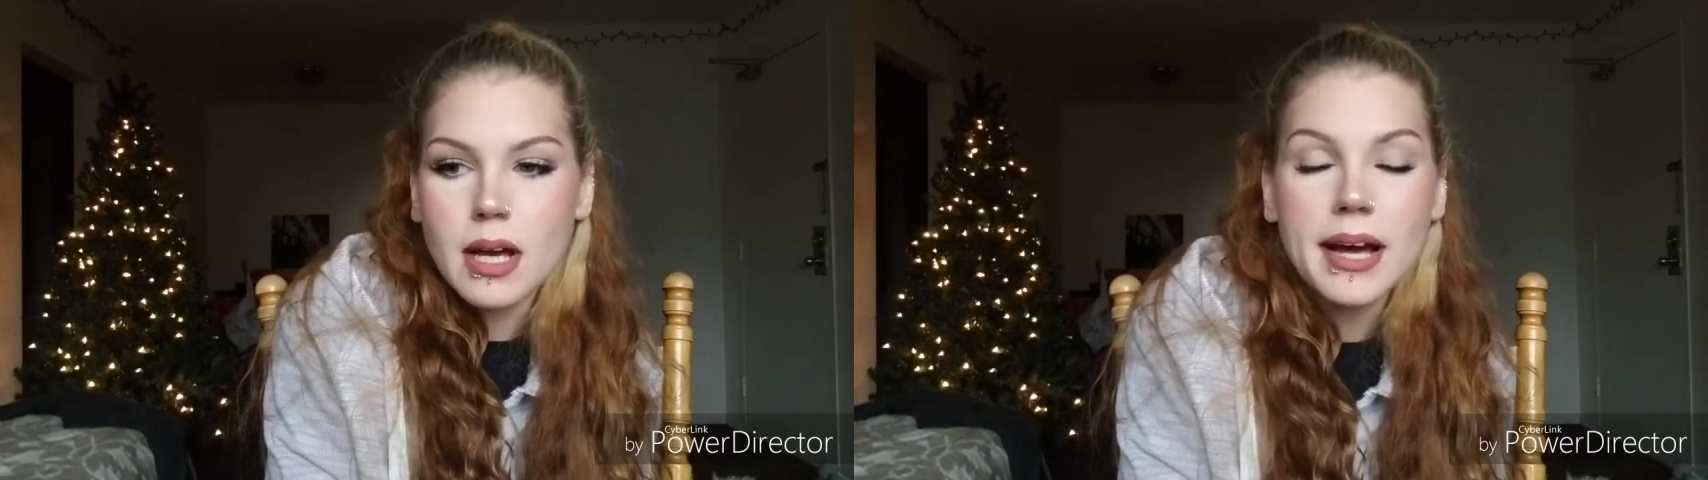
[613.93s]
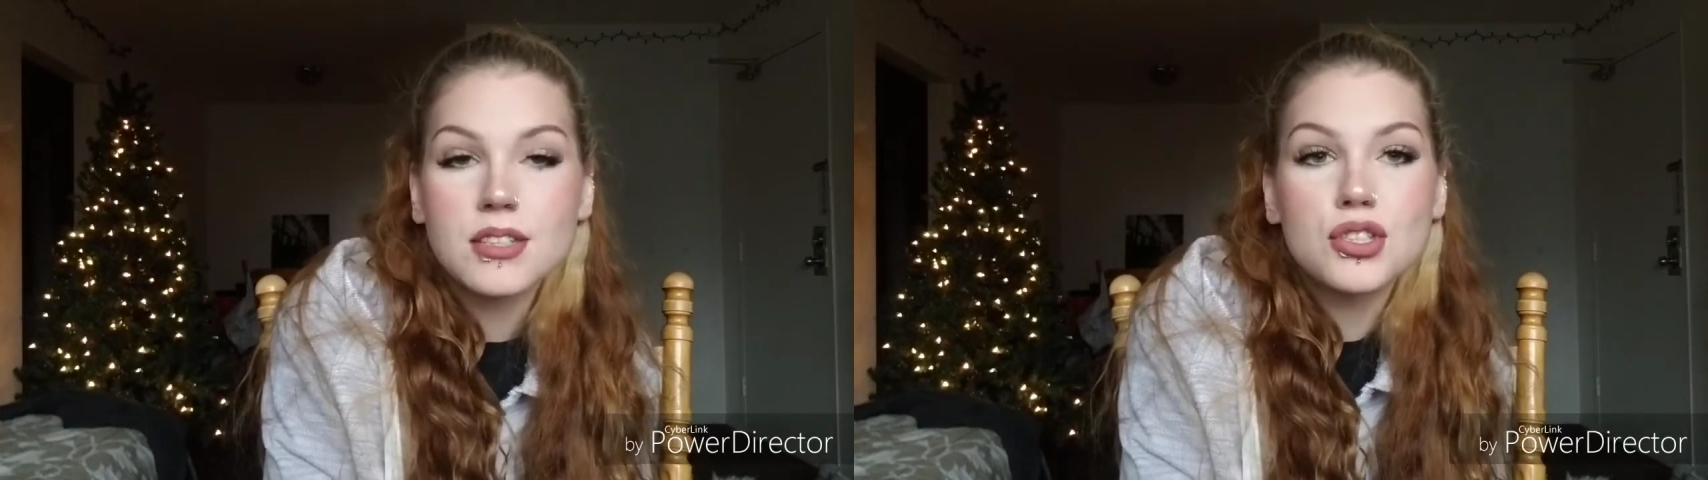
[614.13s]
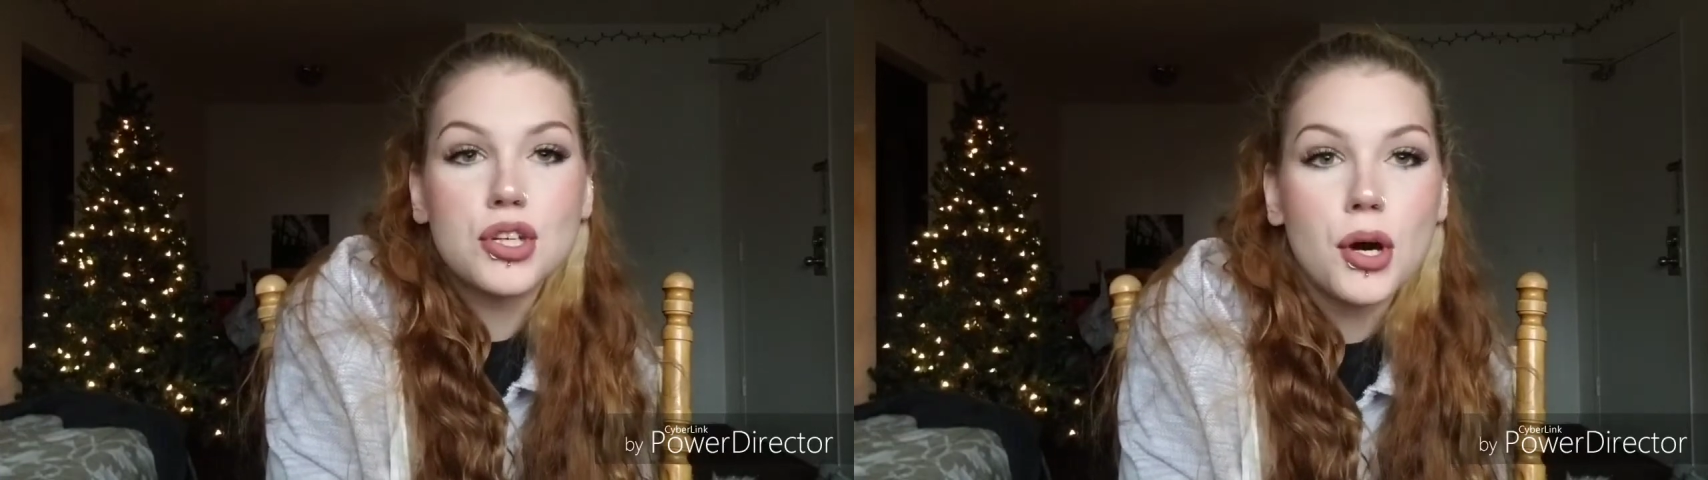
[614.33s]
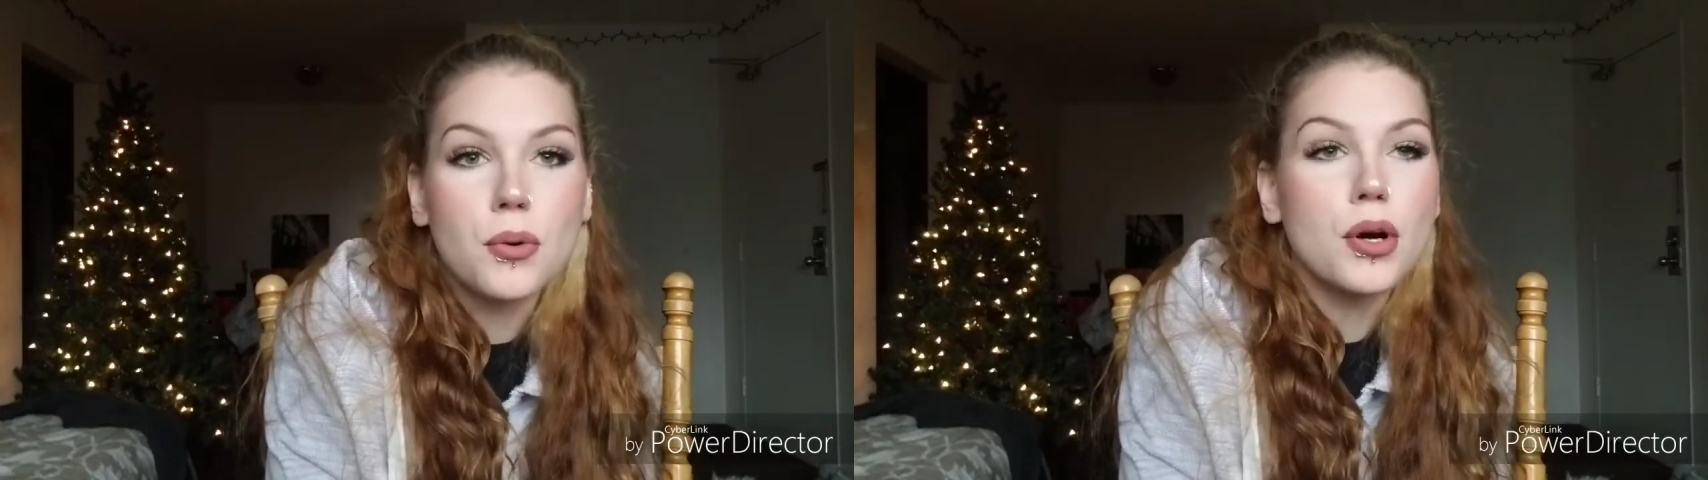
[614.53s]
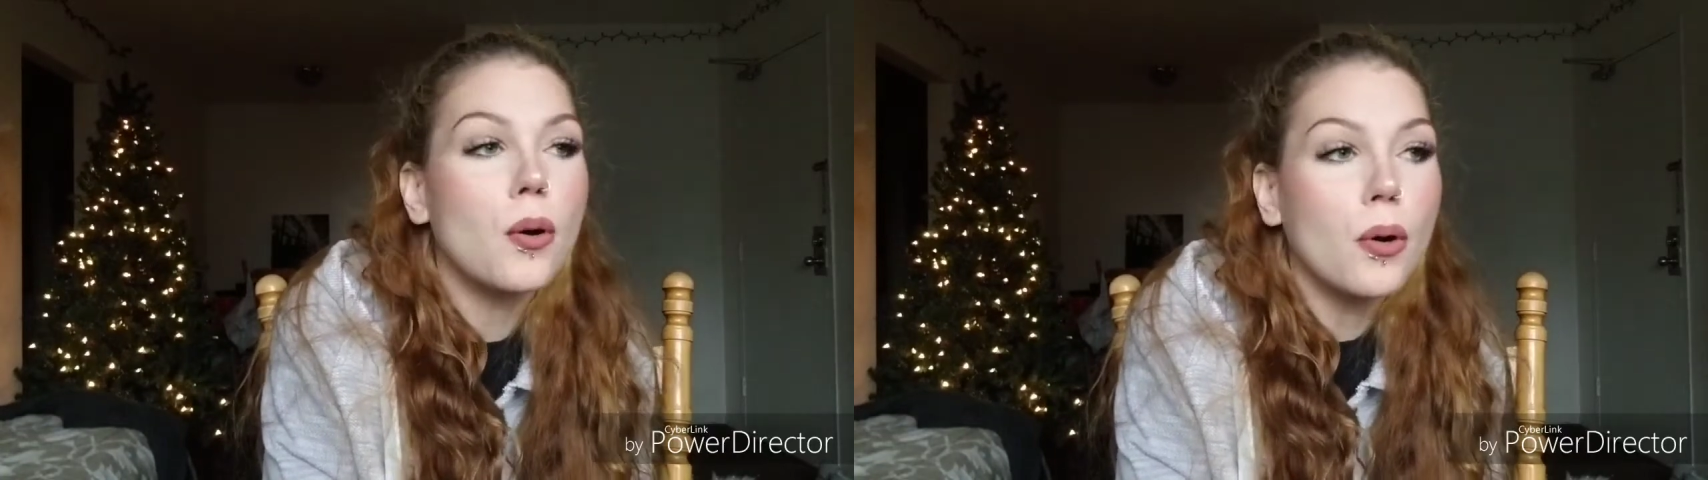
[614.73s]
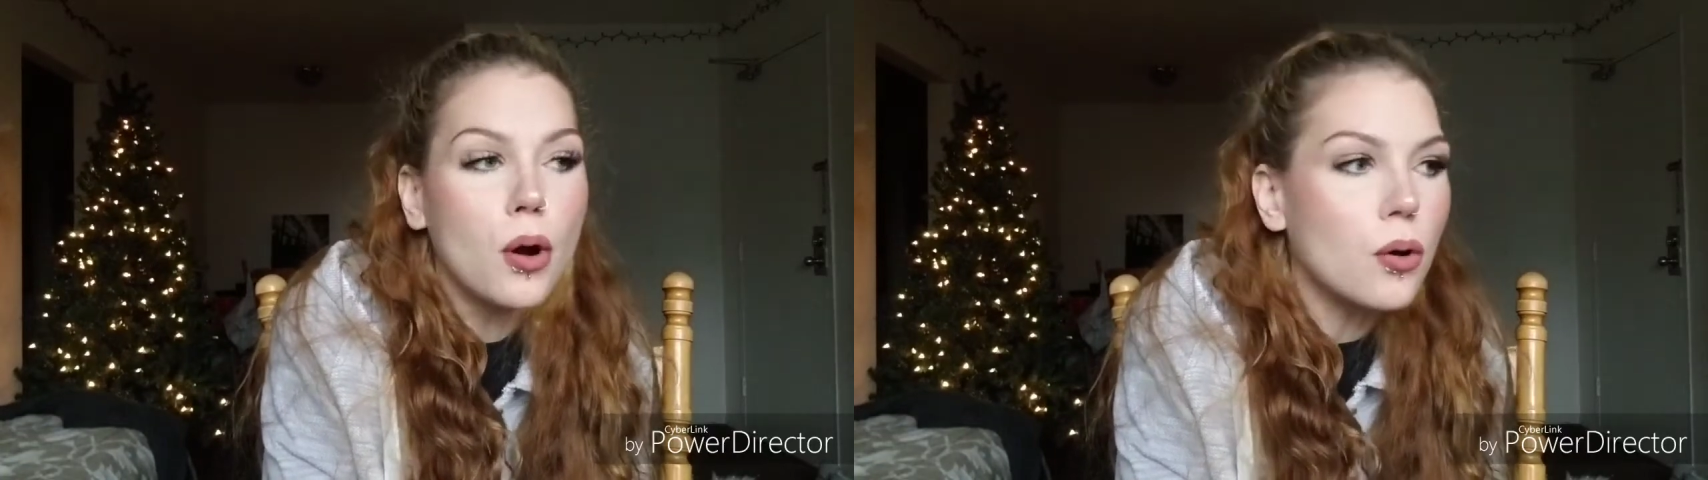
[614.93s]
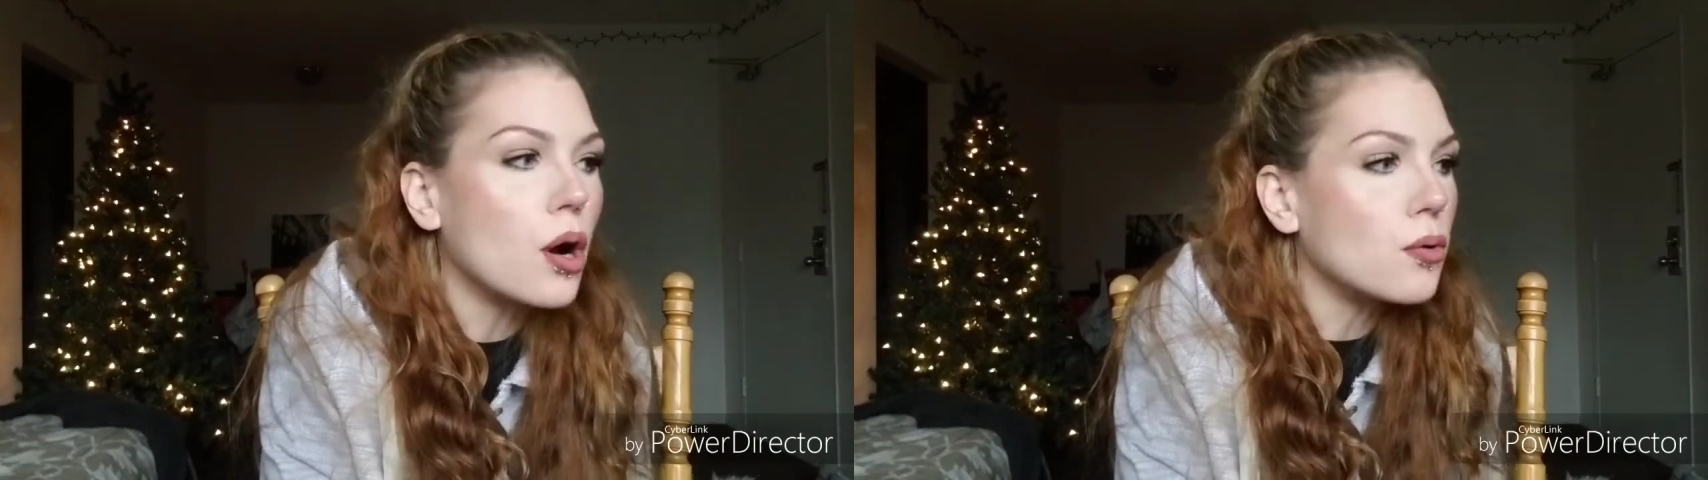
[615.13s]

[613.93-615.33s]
I just go, go, go, go,